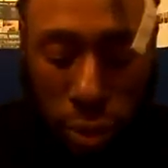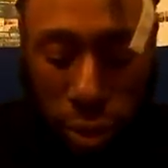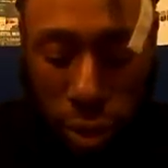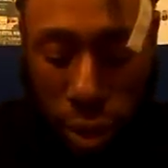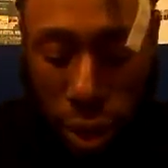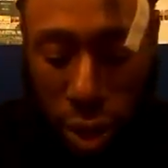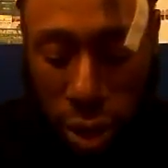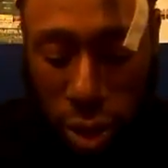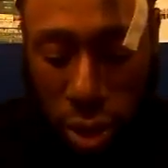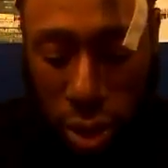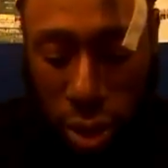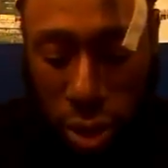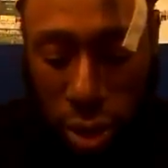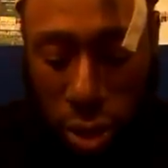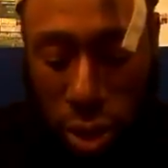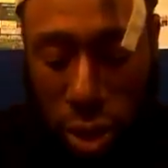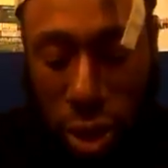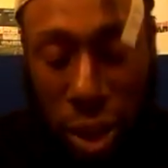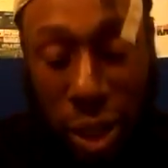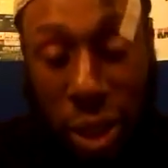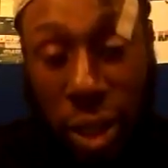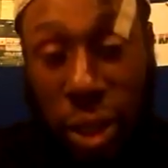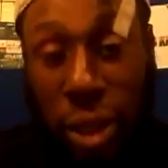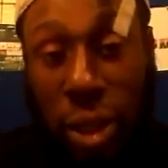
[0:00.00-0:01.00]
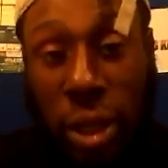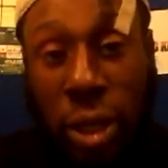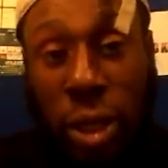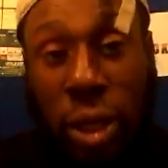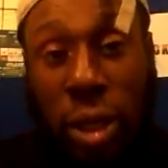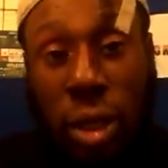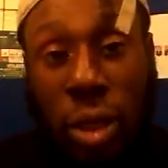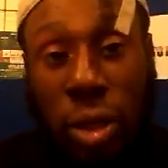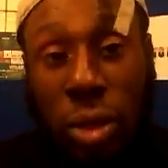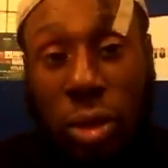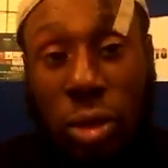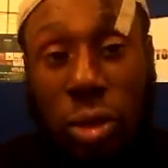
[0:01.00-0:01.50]
case listing. That
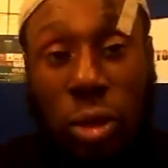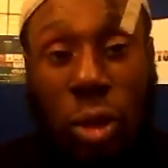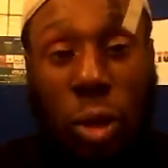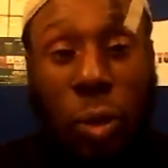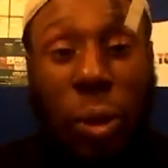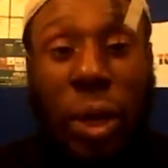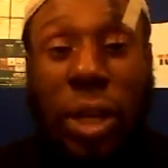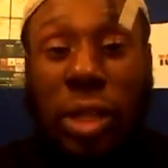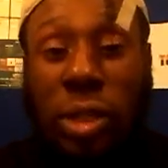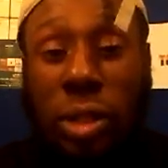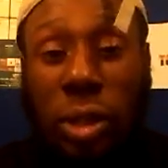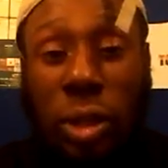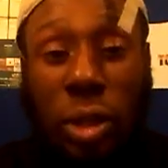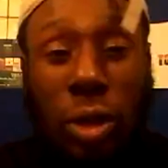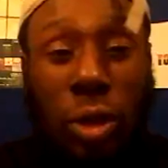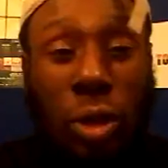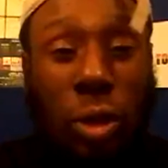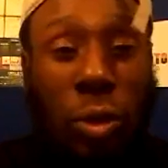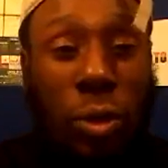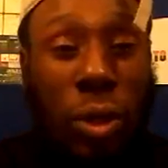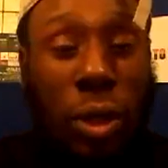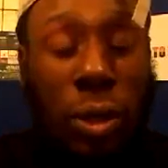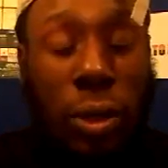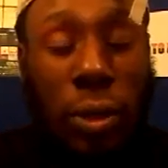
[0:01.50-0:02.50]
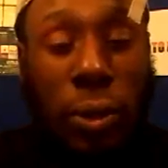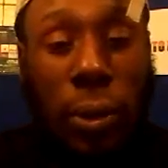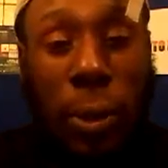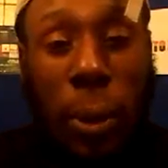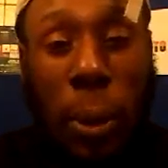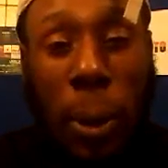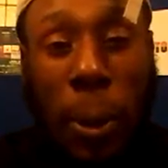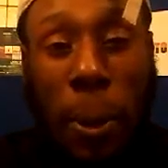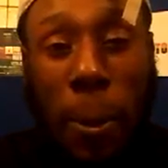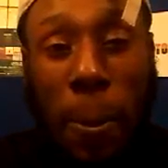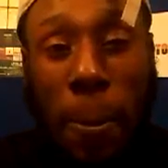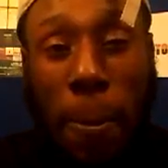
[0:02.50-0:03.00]
there's 2 ways you can do it.
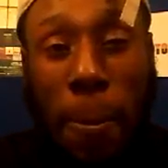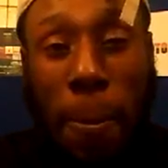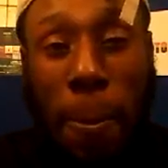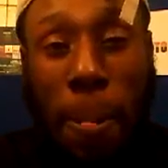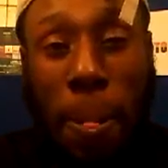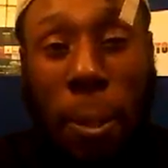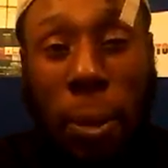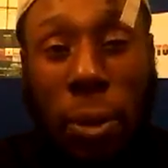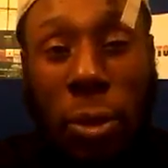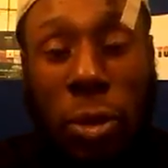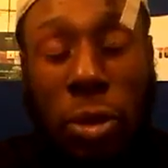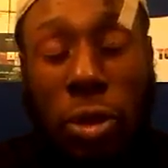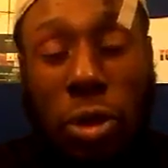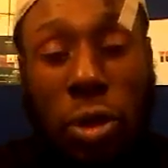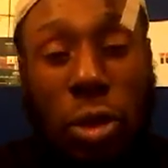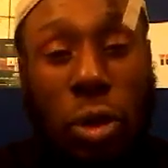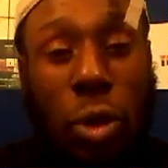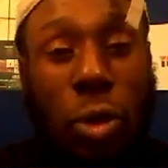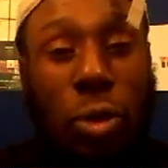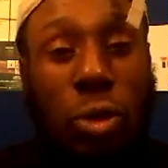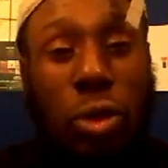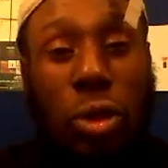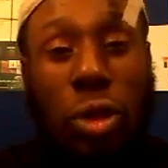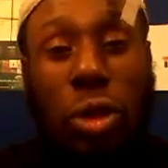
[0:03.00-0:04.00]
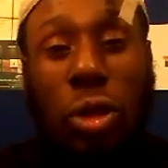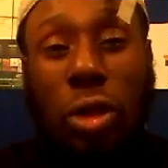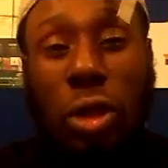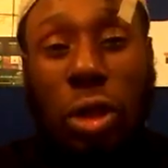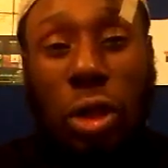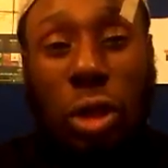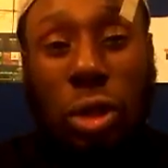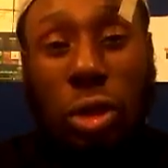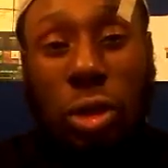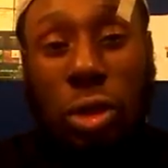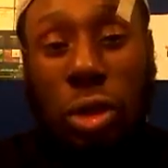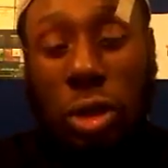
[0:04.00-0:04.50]
You go to
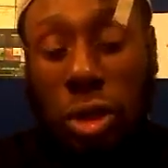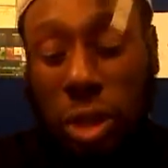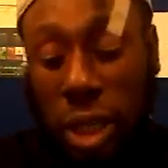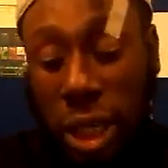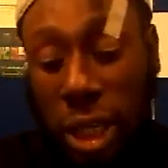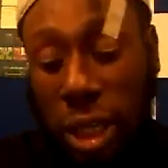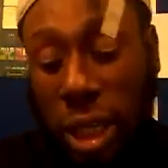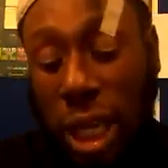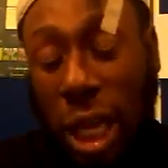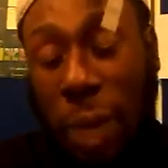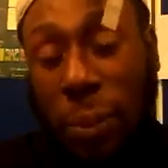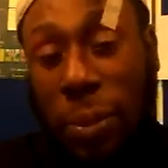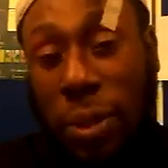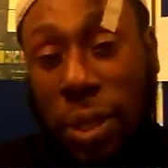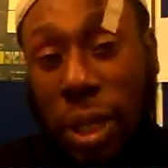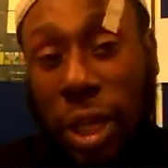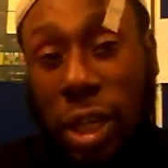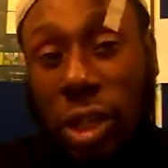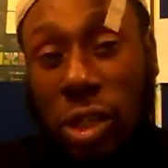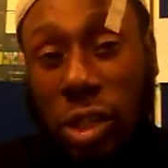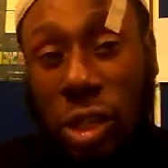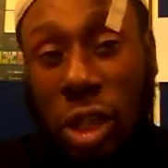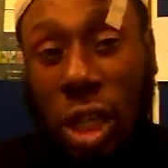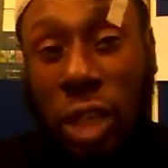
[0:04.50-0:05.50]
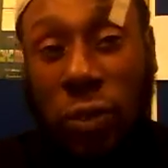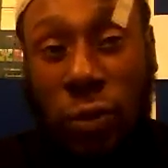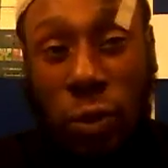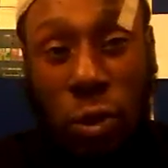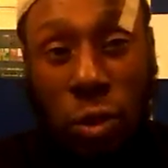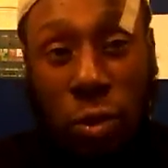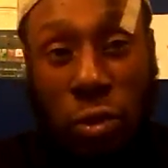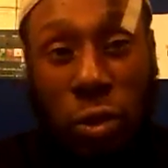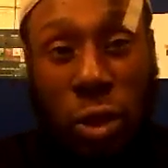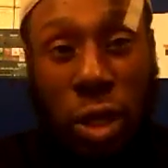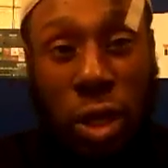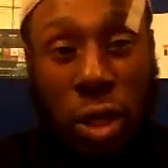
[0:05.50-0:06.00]
you take your application that you've
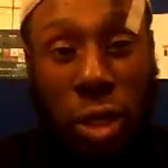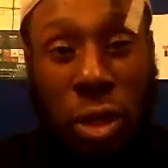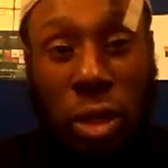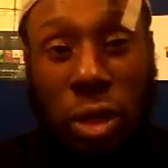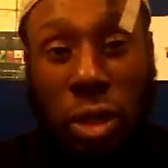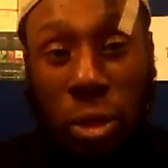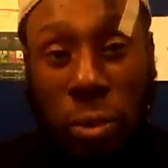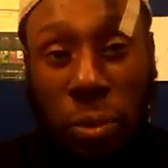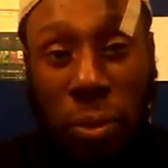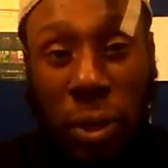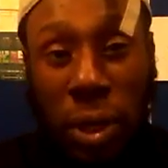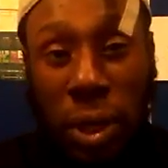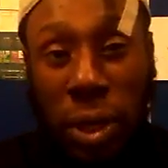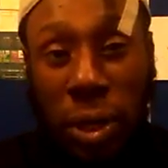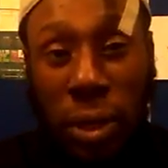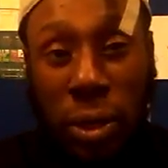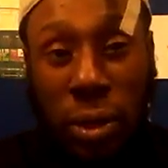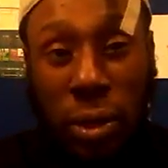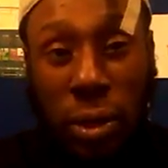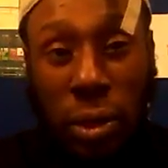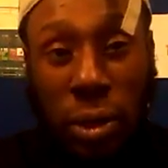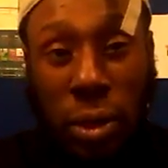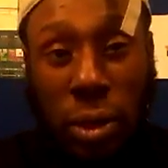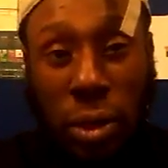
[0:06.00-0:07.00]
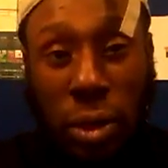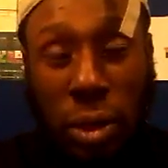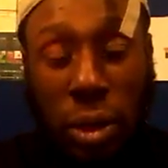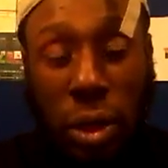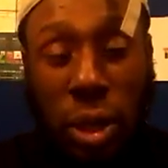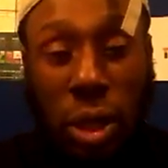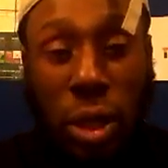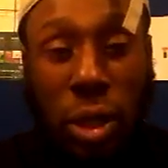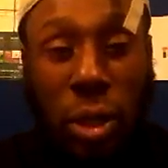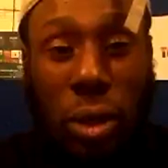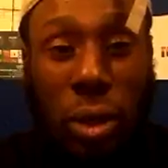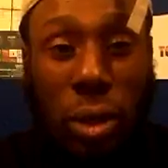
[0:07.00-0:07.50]
just written, your complaint,
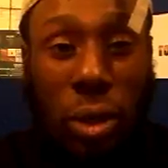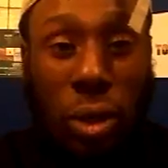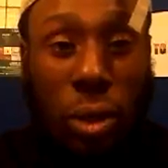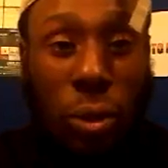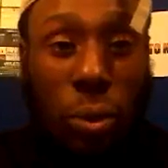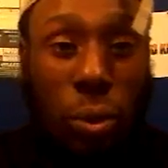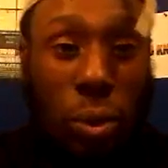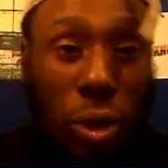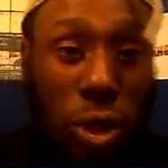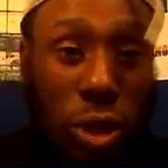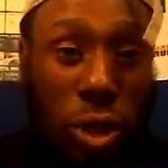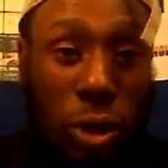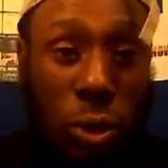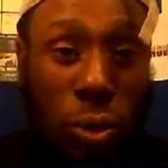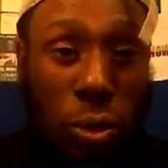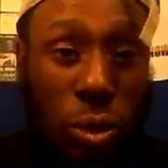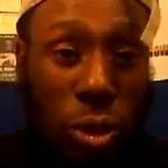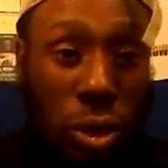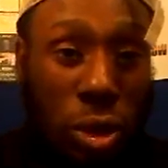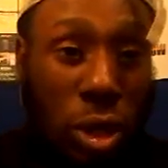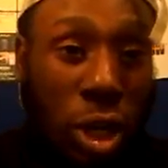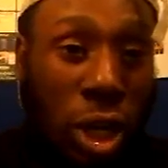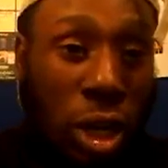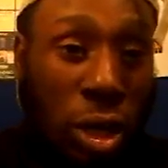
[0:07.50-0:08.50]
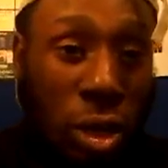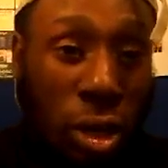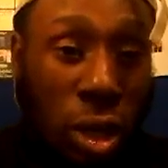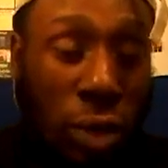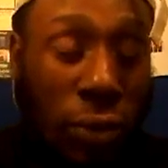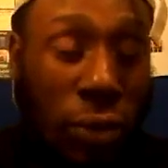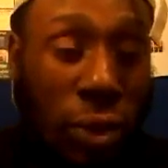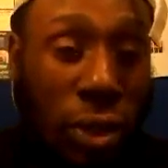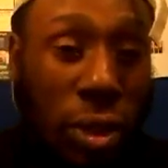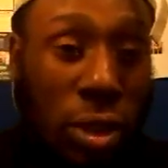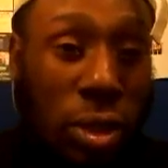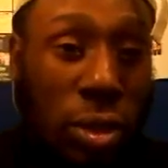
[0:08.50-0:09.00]
which the title of
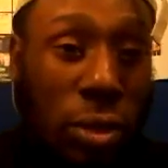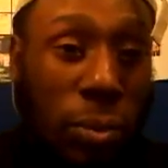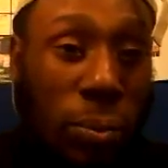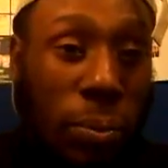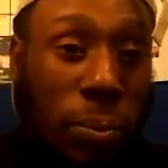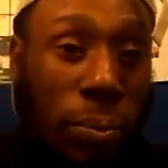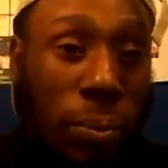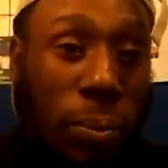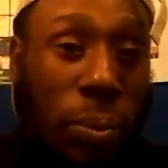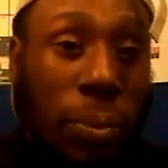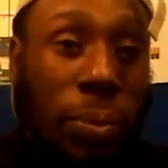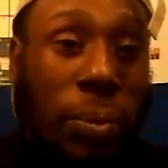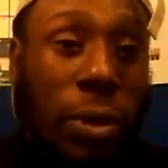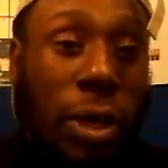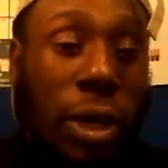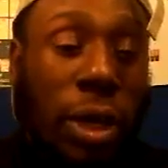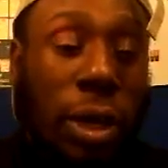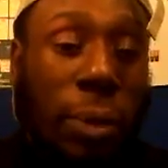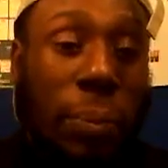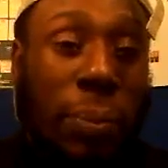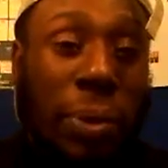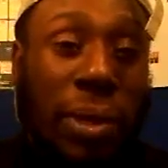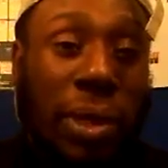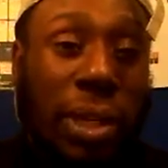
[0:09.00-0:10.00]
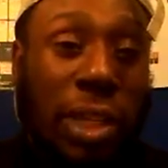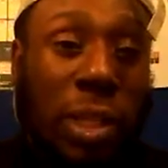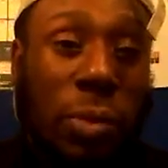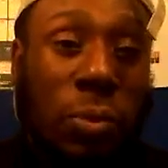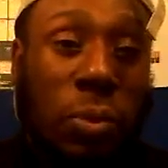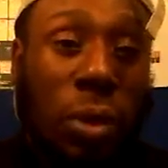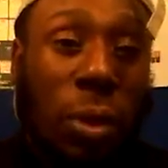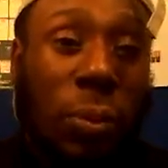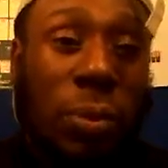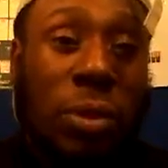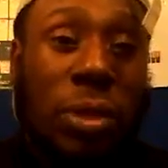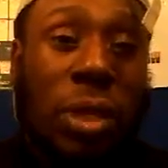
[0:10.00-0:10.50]
it is Police
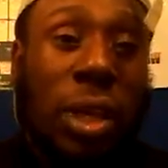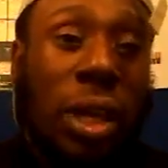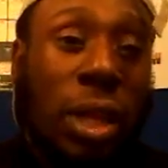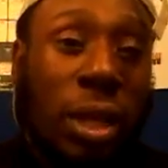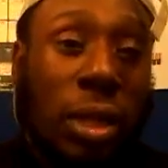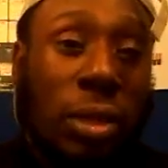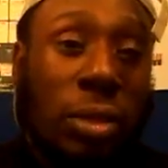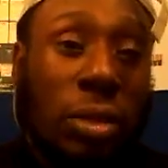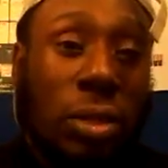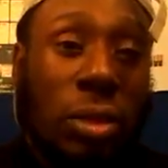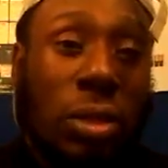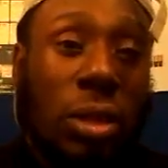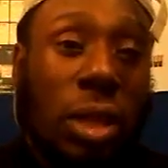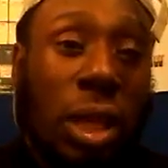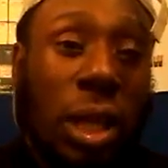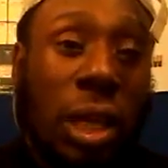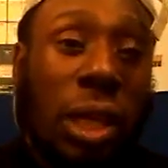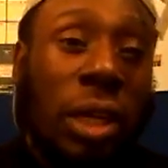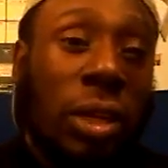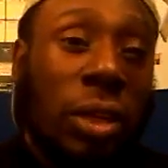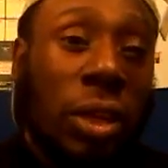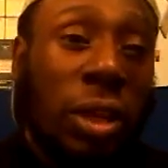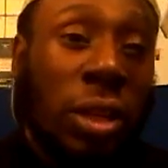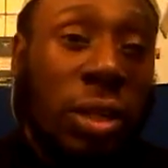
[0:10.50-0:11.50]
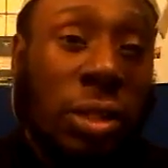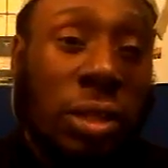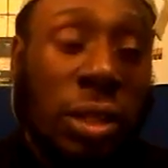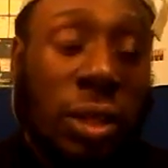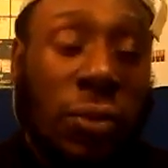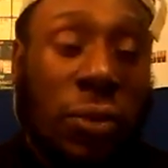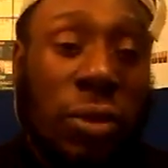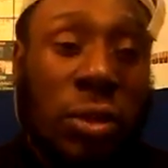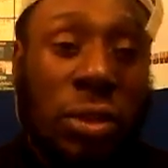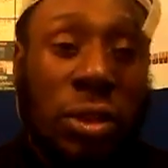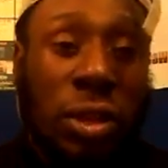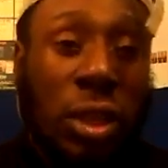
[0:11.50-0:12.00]
Property Act
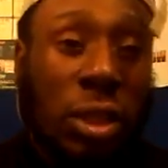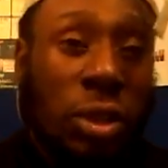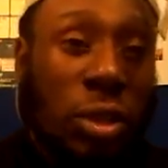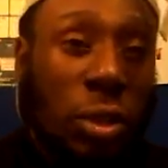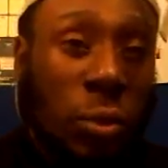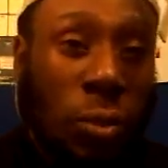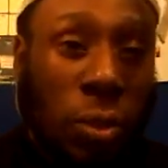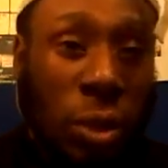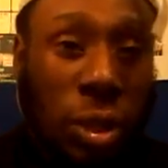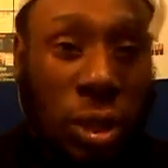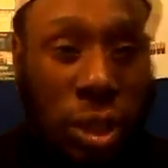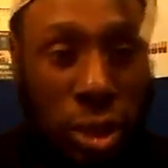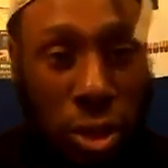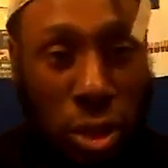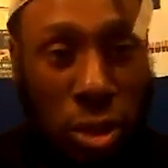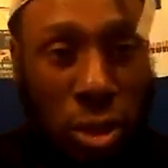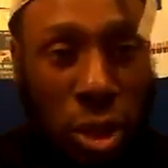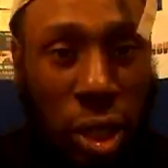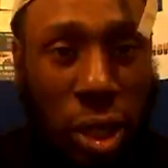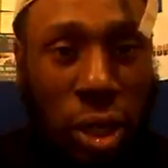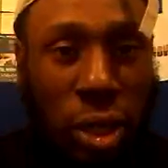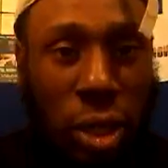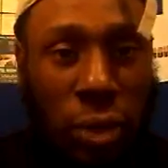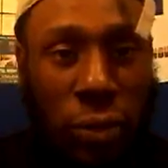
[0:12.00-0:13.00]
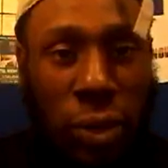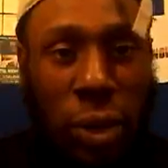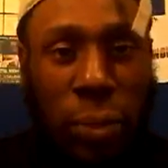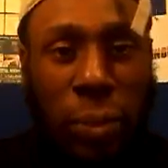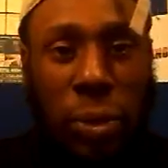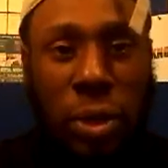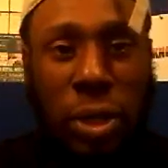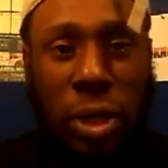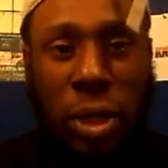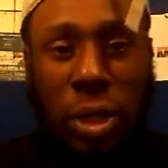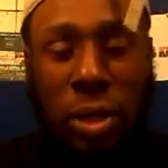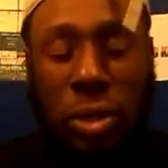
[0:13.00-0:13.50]
1897 Section 1. That's the title of your
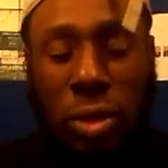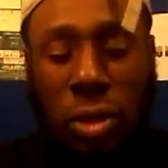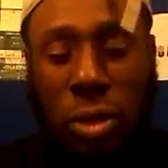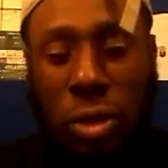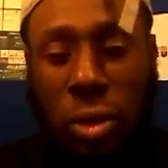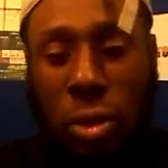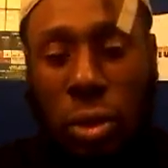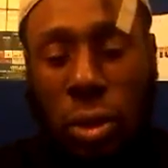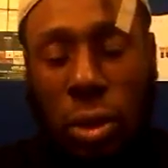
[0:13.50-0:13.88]
application.